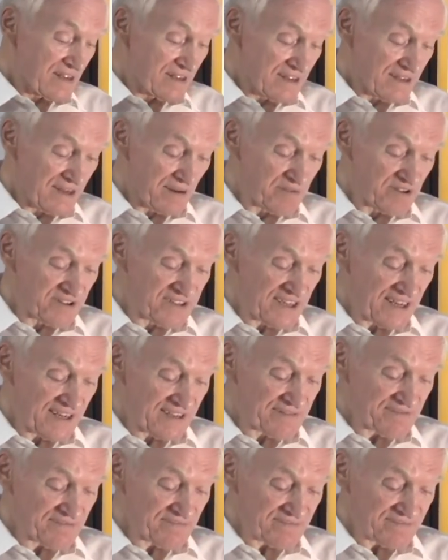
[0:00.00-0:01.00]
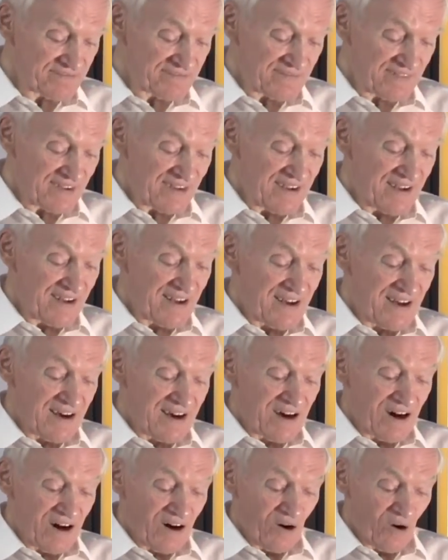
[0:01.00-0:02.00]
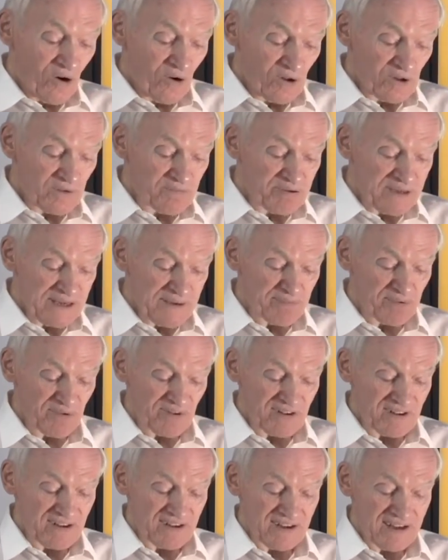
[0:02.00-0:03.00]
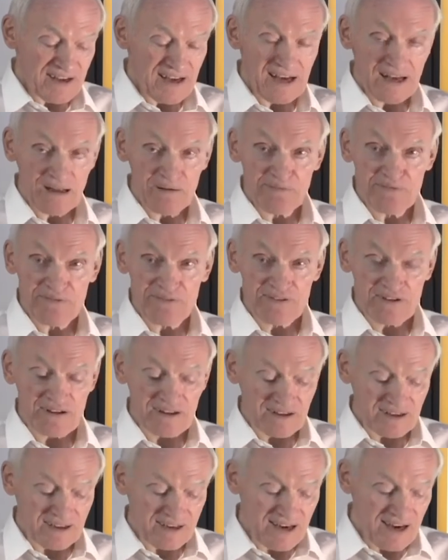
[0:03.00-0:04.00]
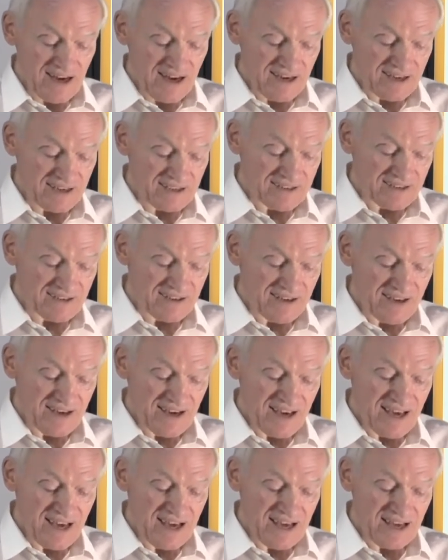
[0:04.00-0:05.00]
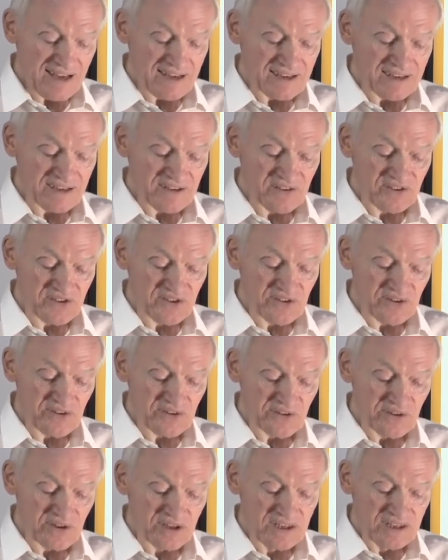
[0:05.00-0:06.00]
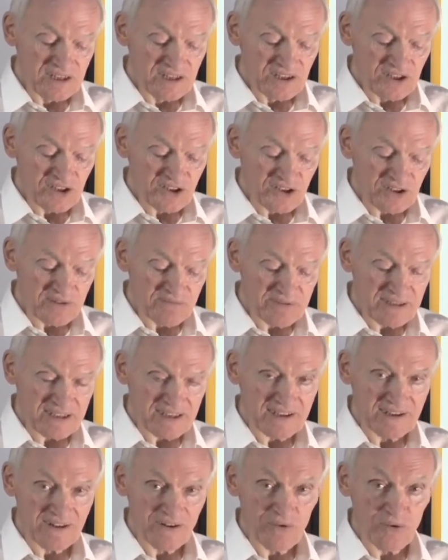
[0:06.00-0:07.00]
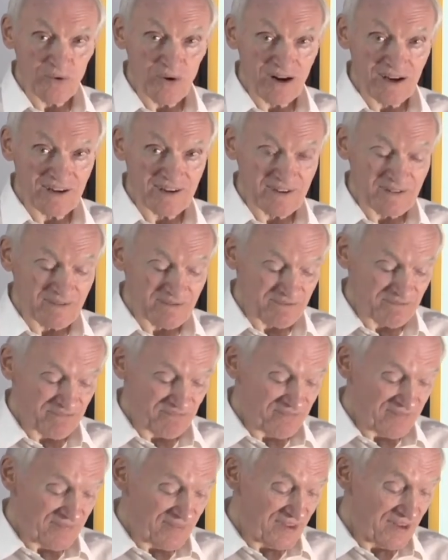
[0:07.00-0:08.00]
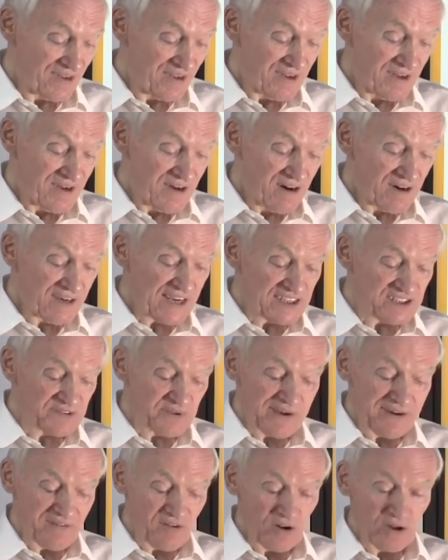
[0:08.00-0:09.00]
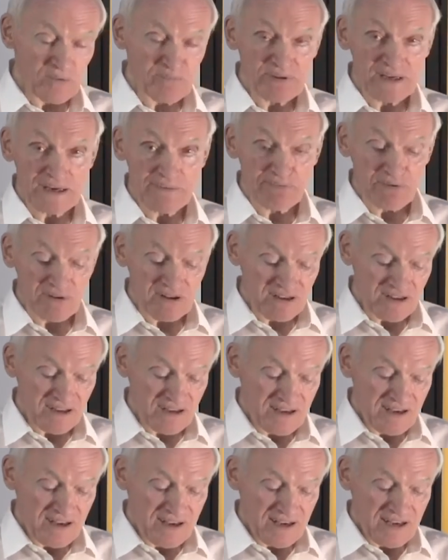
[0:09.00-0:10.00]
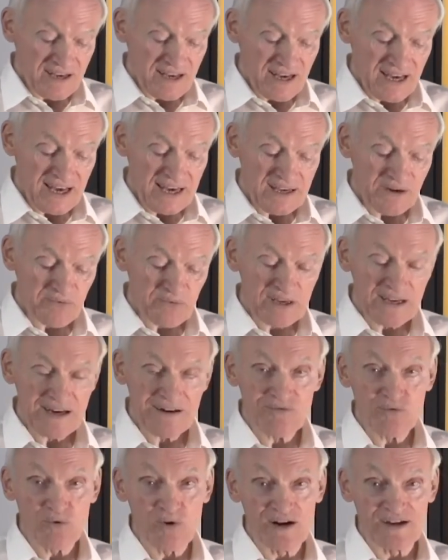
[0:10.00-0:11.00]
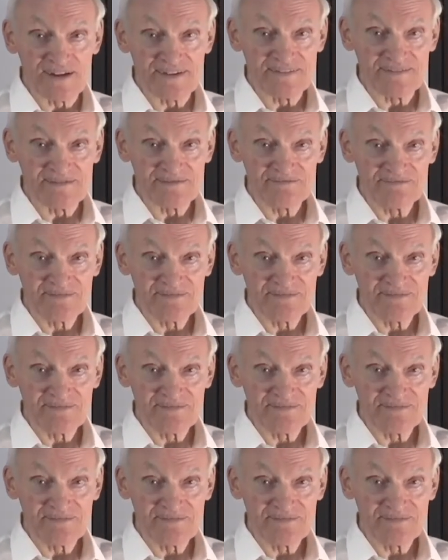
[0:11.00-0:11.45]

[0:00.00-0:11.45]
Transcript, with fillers: Number 10, old people, helpful, kind, and two, should be one. Okay, so we have old people and we have one.